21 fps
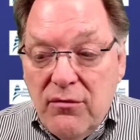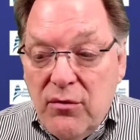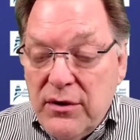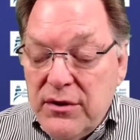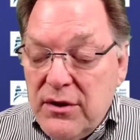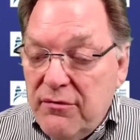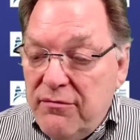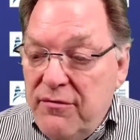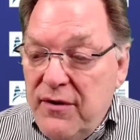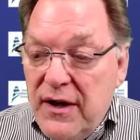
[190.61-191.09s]
what
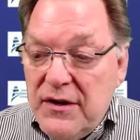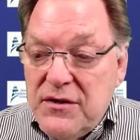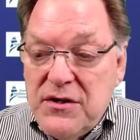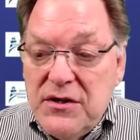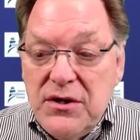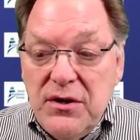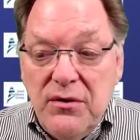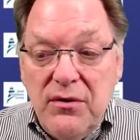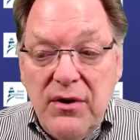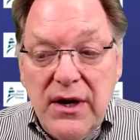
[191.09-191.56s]
the Fed's
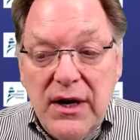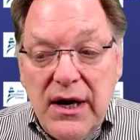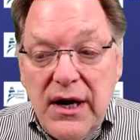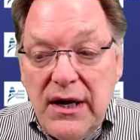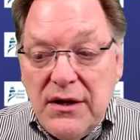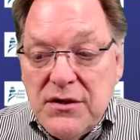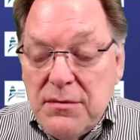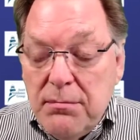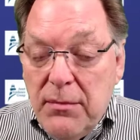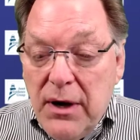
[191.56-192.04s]
doing.
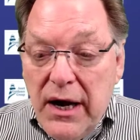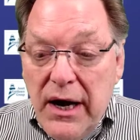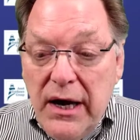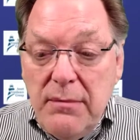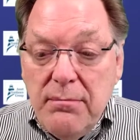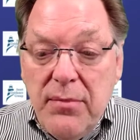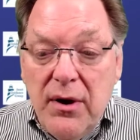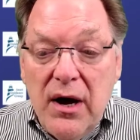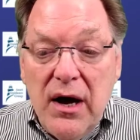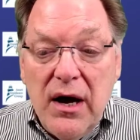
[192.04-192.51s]
It's
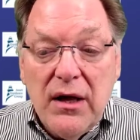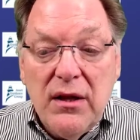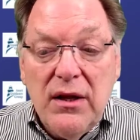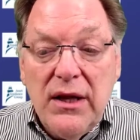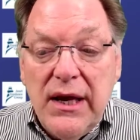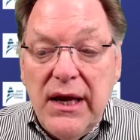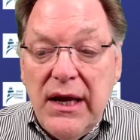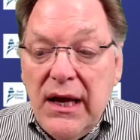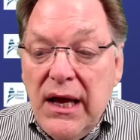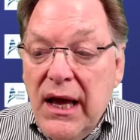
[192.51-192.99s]

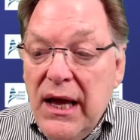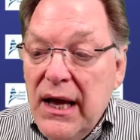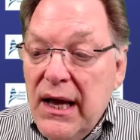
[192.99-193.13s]
mind-boggling.